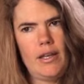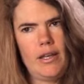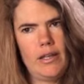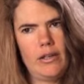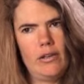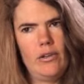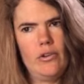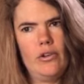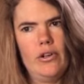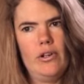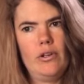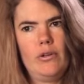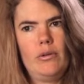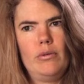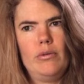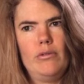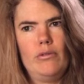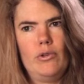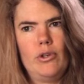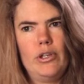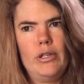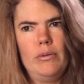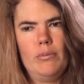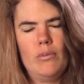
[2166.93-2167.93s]
in learning to
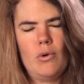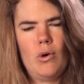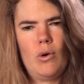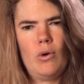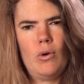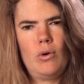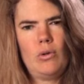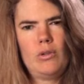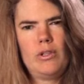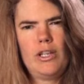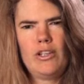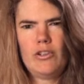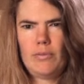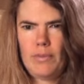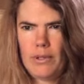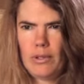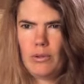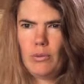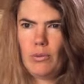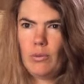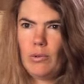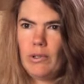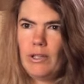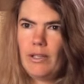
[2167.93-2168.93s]
avoid mold has
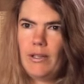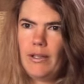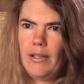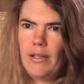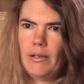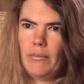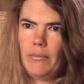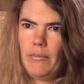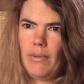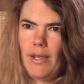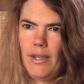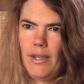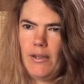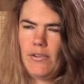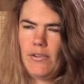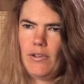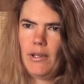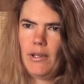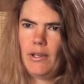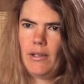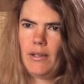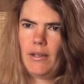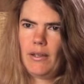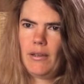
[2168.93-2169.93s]
been a really
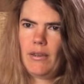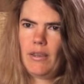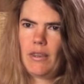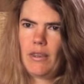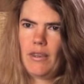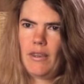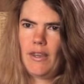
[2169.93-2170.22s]
amazing